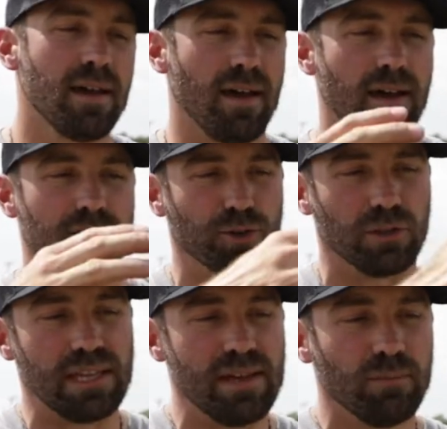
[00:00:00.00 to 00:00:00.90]
your
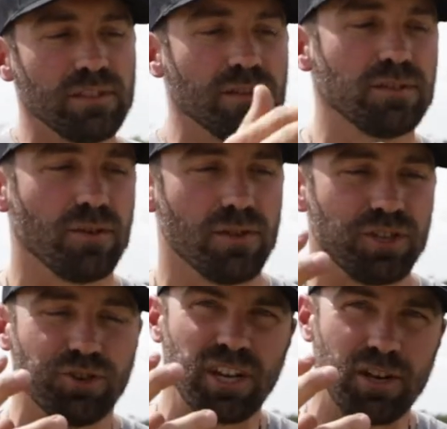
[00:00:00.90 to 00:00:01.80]
limbs so
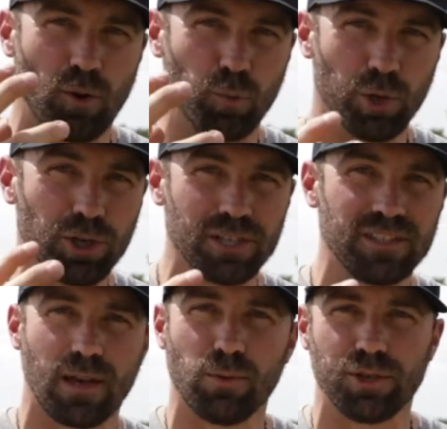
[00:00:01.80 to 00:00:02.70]
that you're getting a real good
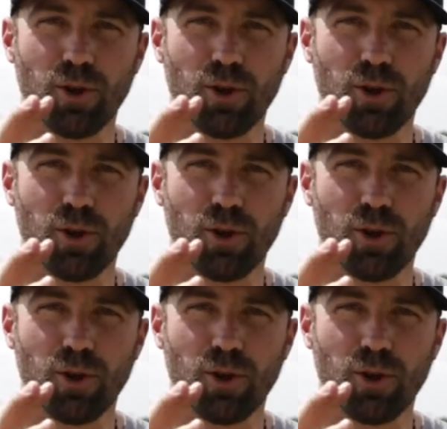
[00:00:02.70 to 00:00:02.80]
stable.